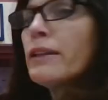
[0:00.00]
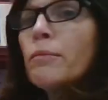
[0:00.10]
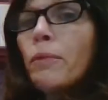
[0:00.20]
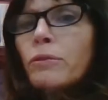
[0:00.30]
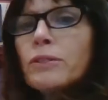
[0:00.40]
the
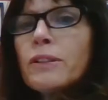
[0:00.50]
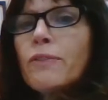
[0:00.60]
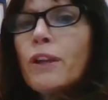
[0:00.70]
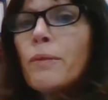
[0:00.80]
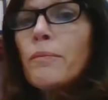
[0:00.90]
most of
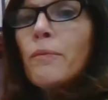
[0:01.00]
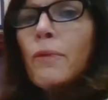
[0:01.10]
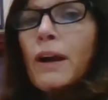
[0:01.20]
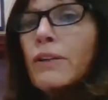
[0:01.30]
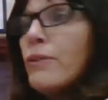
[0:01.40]
them
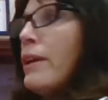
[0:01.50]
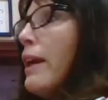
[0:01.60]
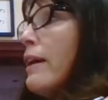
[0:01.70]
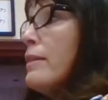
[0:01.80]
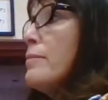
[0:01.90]
while you can.